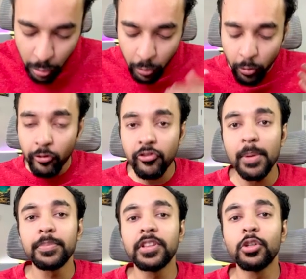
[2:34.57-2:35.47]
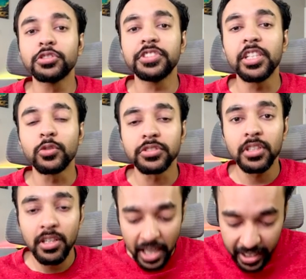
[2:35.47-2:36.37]
to flip those zeros,
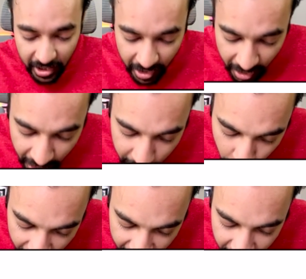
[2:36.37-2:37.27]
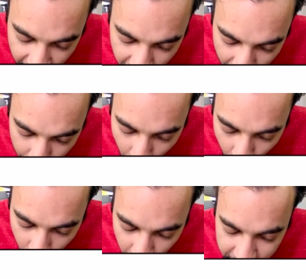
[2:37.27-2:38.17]
right? You can even flip
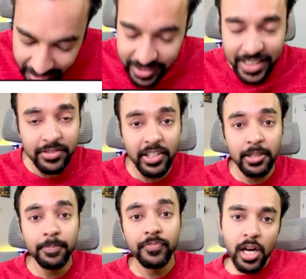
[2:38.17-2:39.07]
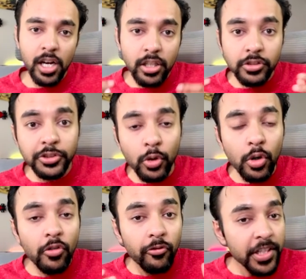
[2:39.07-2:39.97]
all of these as well.
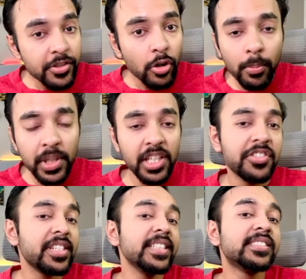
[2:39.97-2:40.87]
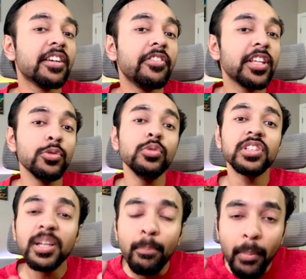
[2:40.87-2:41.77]
So which combination is giving you
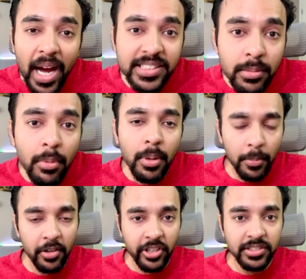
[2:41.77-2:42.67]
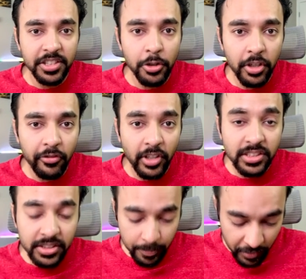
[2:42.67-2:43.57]
the maximum number of consecutive
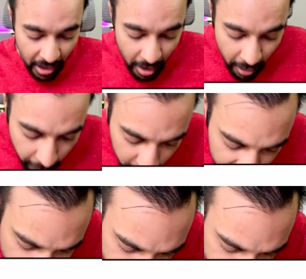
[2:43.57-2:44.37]
ones? For this